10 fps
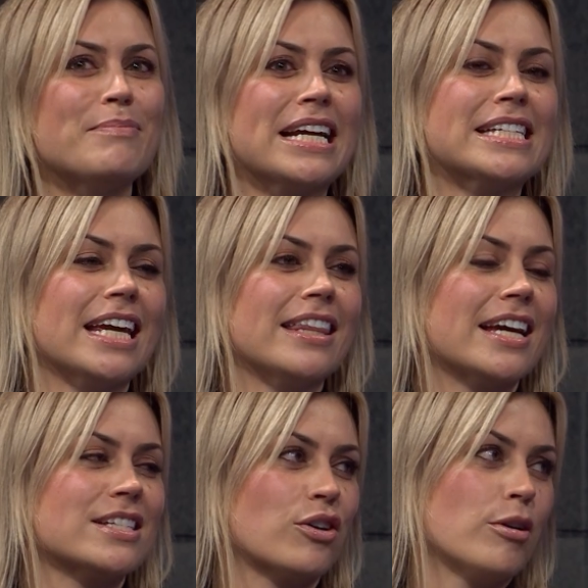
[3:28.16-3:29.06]
back together
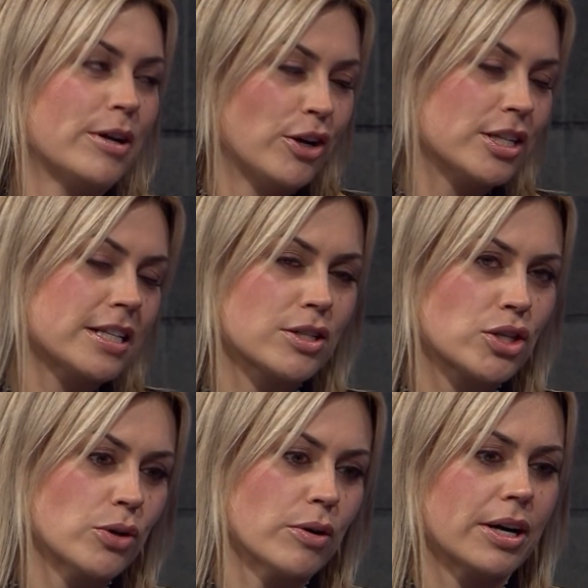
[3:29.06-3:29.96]
as a group? I know you did the
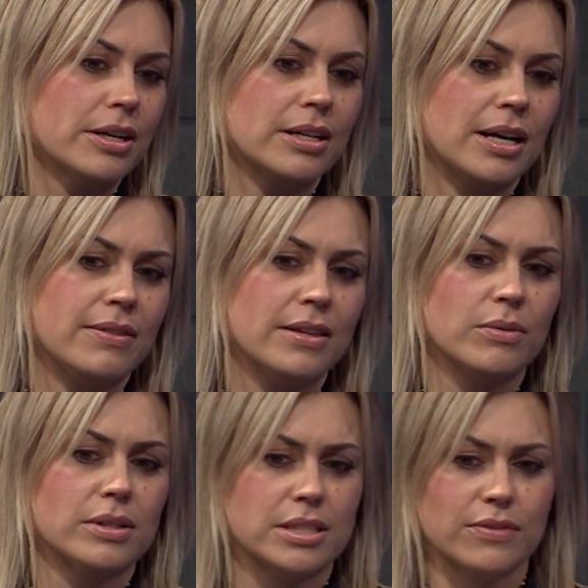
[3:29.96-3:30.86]
tour and there
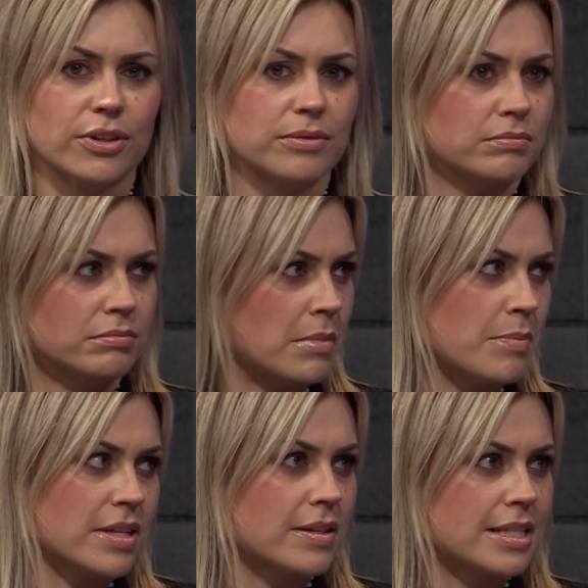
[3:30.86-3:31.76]
were different
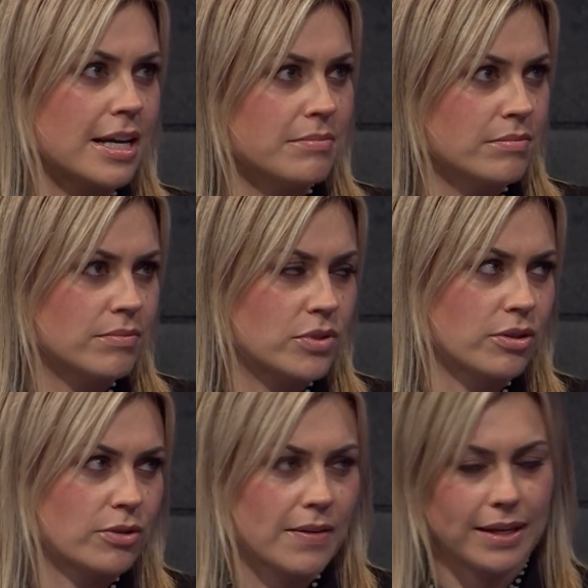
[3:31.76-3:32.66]
members of the team sort
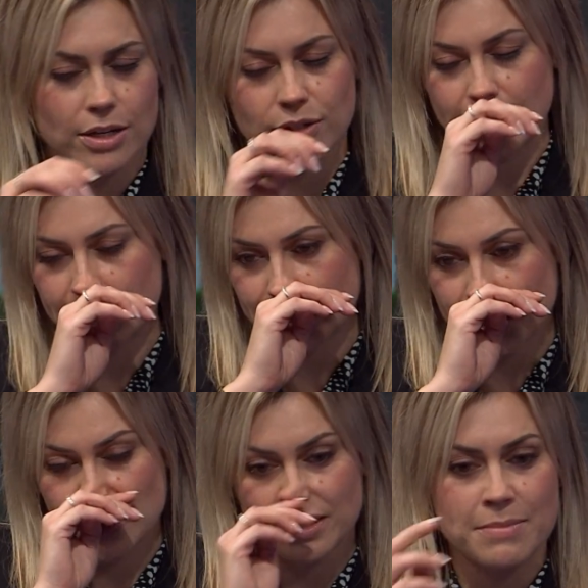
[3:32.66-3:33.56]
of throughout the country
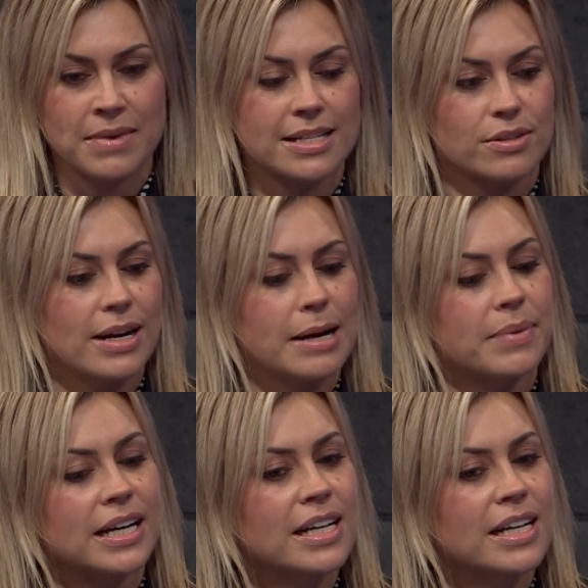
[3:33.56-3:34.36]
that took that mace around. But